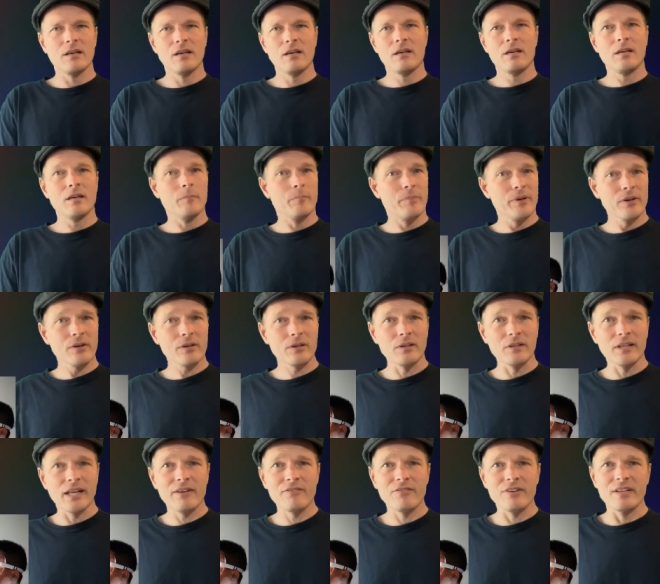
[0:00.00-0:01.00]

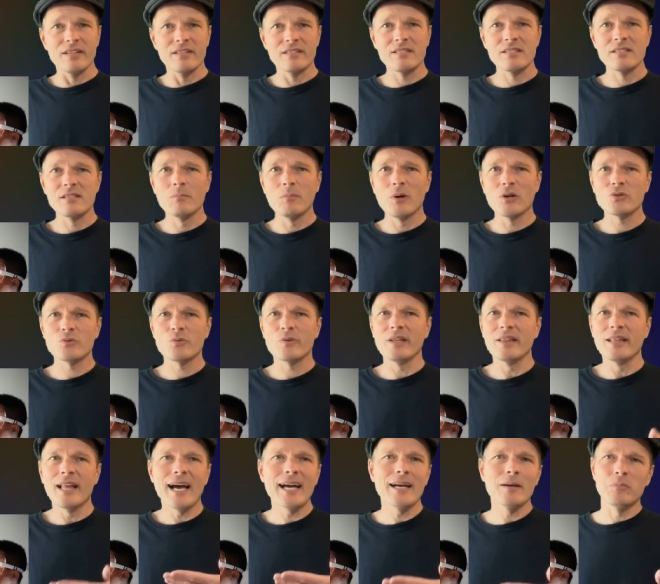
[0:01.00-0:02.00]
Empirical evidence is the most
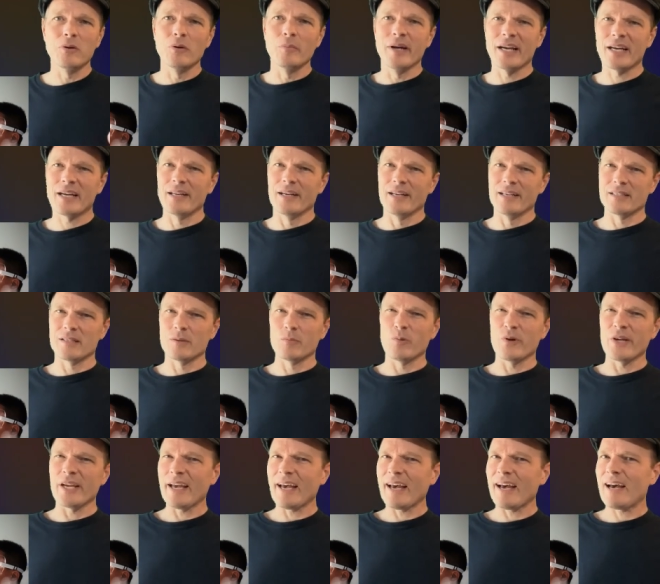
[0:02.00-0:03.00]
reliable mechanism
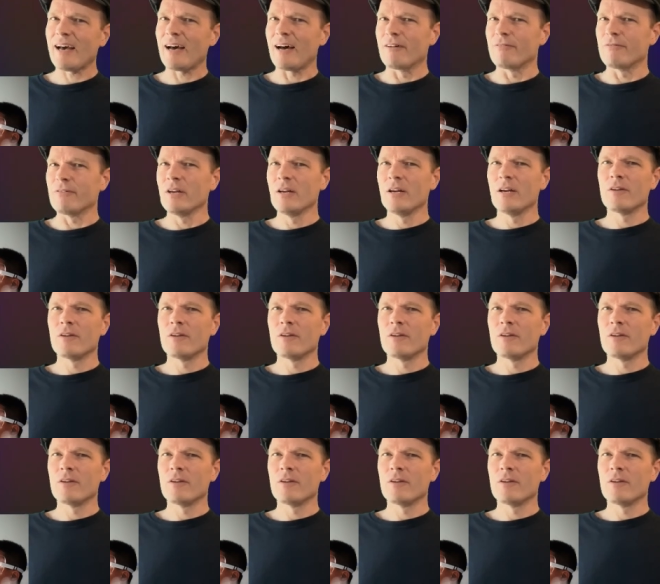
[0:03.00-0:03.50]
we have